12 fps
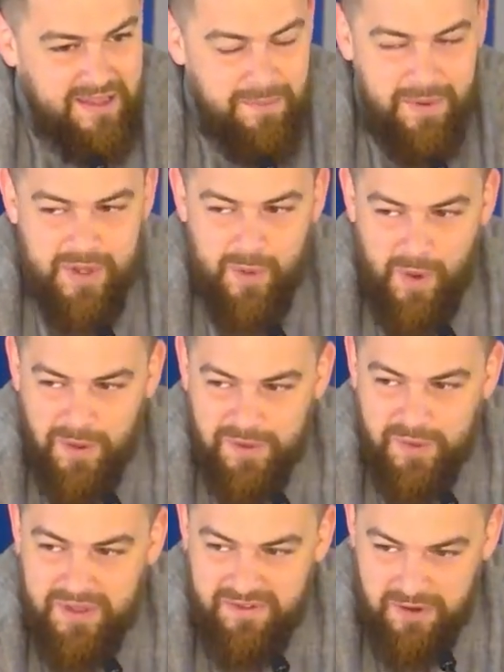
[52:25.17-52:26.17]
But you
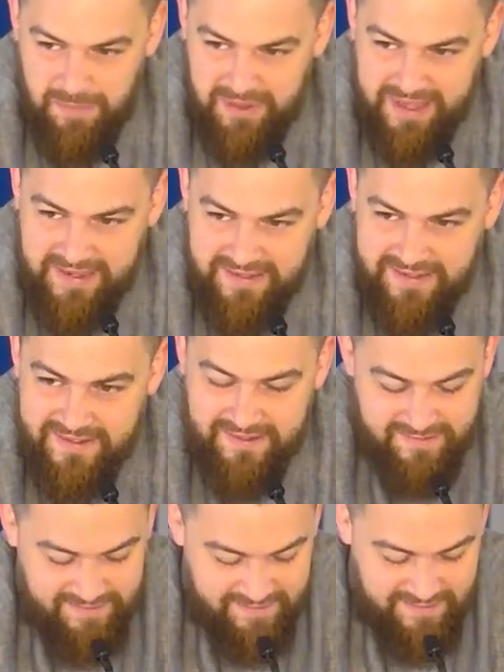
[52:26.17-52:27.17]
also live in a
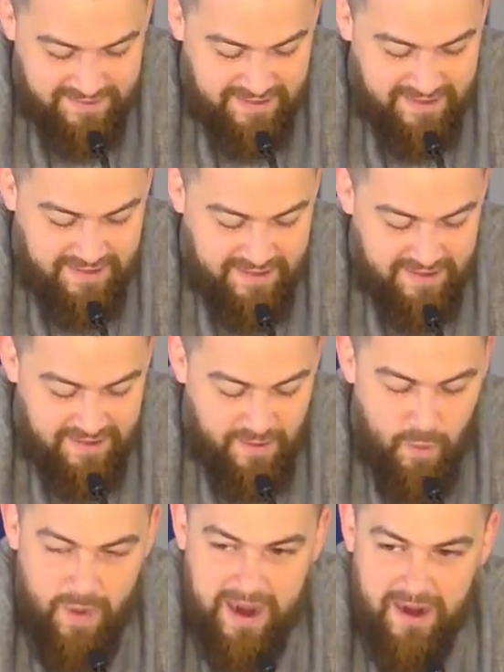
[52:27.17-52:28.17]
place
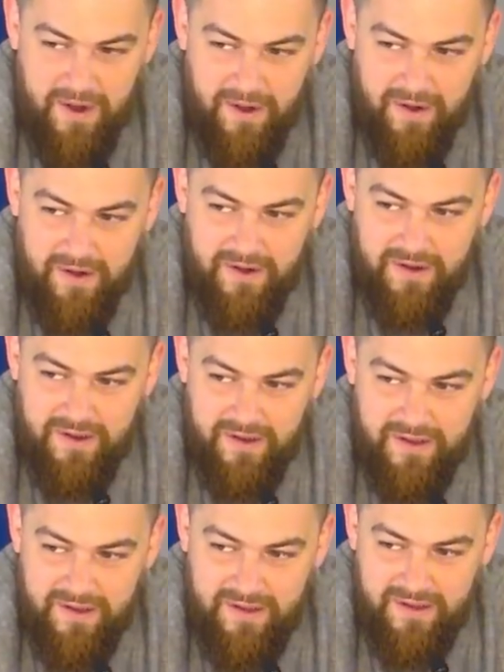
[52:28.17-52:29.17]
where
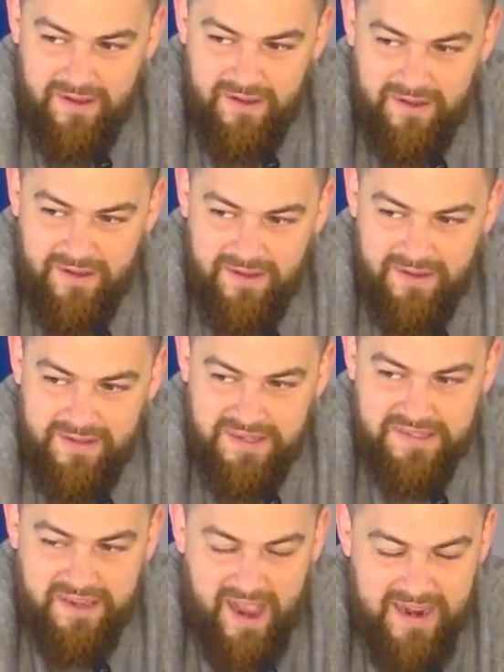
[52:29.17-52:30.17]

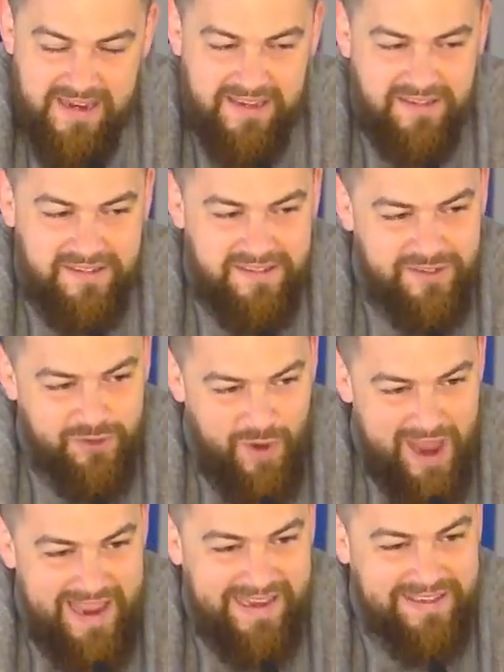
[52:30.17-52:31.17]
society is
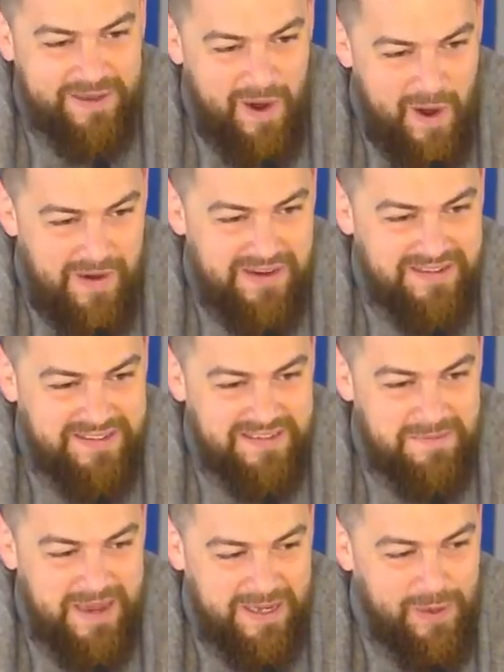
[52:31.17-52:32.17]
trying its hardest
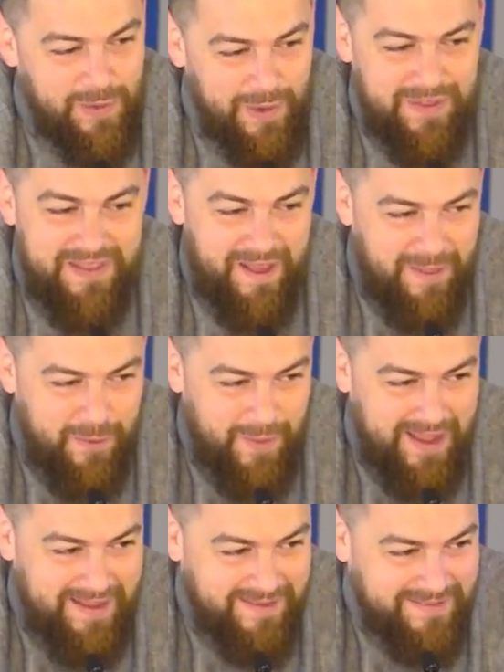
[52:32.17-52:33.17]
to make you look the other way.